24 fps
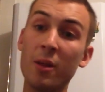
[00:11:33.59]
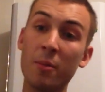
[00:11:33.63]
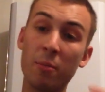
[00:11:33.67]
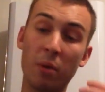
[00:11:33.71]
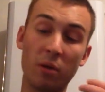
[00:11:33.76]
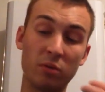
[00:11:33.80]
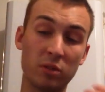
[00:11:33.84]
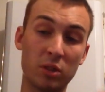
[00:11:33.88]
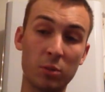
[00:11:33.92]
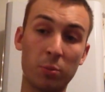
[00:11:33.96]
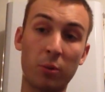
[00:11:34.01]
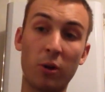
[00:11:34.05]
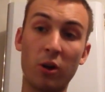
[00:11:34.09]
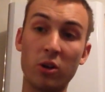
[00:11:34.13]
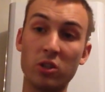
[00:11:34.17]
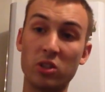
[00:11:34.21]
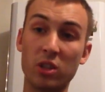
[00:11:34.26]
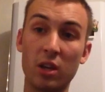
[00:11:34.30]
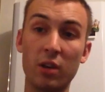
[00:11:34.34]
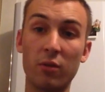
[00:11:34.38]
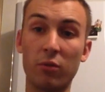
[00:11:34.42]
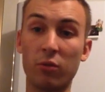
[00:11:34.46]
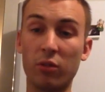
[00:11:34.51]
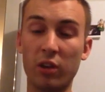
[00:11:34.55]
but I'm
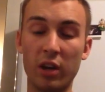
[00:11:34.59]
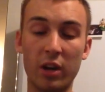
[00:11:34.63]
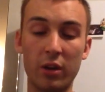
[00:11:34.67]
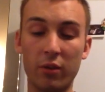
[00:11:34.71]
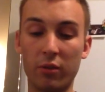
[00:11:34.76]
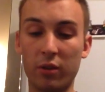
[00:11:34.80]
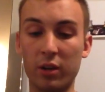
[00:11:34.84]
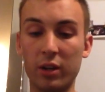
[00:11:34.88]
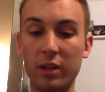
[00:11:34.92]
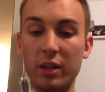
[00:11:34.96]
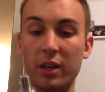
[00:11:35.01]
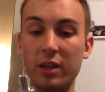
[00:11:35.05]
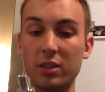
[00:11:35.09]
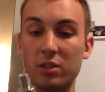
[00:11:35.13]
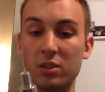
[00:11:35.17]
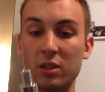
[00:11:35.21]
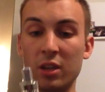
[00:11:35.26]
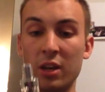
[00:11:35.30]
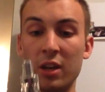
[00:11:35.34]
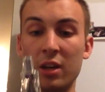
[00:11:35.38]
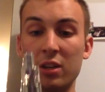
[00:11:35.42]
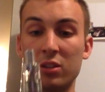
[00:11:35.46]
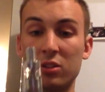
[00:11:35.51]
surprised, it really, really is.